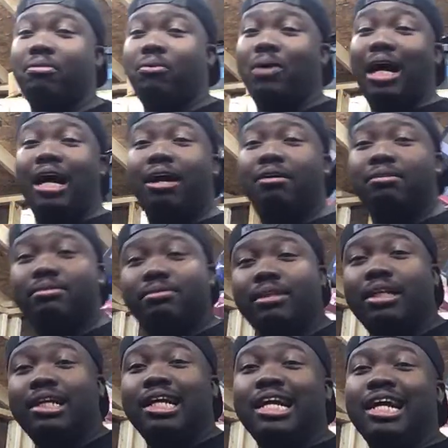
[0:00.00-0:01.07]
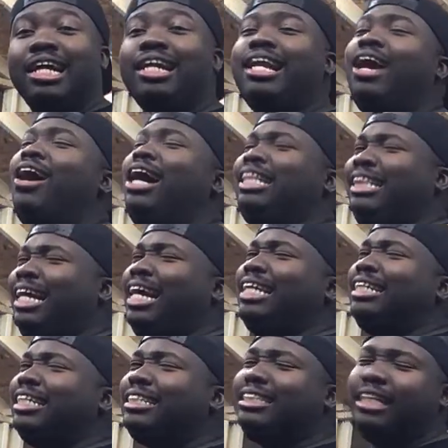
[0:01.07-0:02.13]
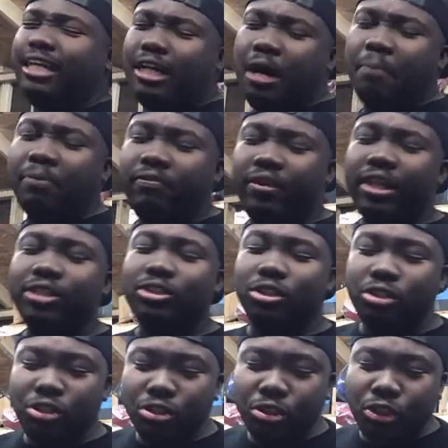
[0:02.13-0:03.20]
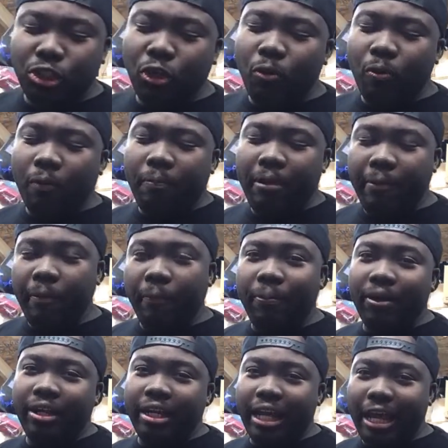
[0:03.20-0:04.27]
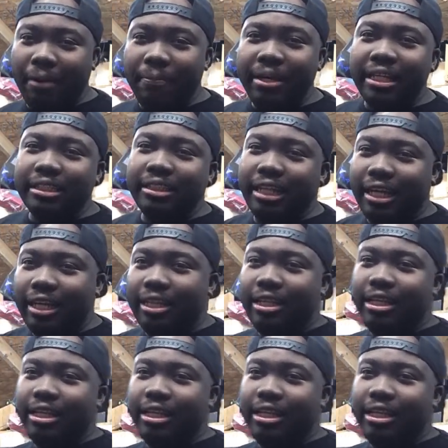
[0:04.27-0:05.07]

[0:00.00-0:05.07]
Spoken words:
Wow. Now, I think I did see a couple videos on YouTube where people putting Hemis in